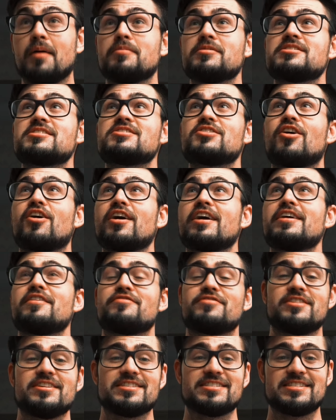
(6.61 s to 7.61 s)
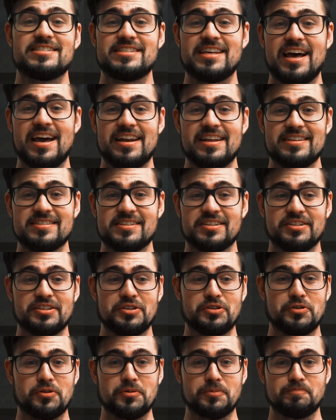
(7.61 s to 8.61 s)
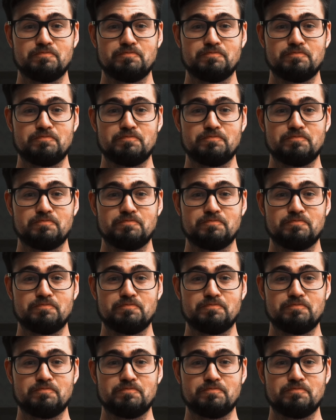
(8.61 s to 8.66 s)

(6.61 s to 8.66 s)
Sorry if this set is a little